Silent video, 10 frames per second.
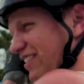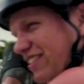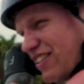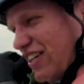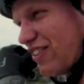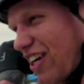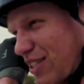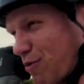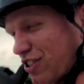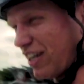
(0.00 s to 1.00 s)

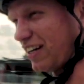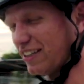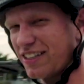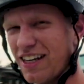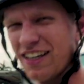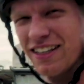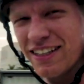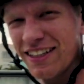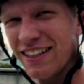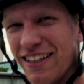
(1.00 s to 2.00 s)
C-class Mercedes. You
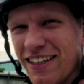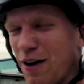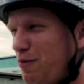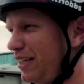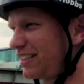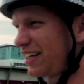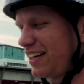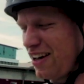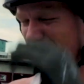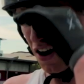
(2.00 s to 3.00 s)
peaked. I peaked.
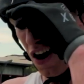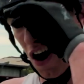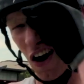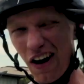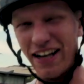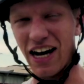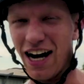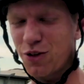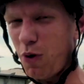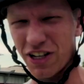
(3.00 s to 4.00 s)
All right,
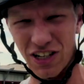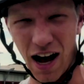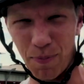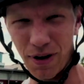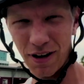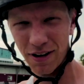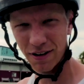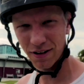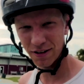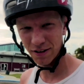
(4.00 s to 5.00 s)
guys, what is up?
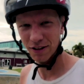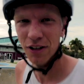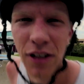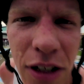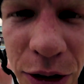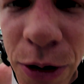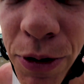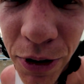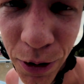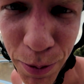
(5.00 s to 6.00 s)

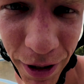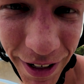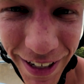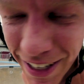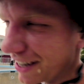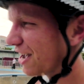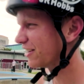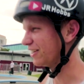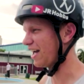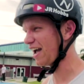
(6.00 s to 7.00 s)
YouTube.
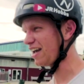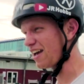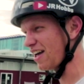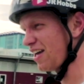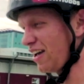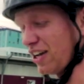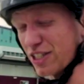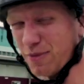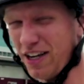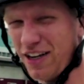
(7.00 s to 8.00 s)
Today,
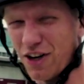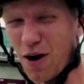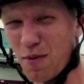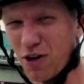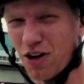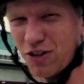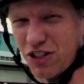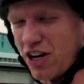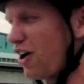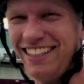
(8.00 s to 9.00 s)
it's me, your humble host,
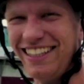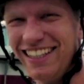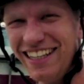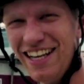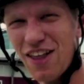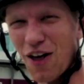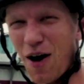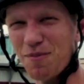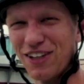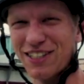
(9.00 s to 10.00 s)
JR. The
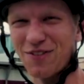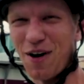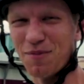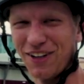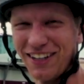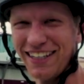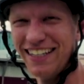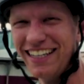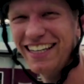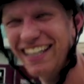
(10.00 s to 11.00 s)
humblest of humble.
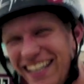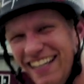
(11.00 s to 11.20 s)
Humblest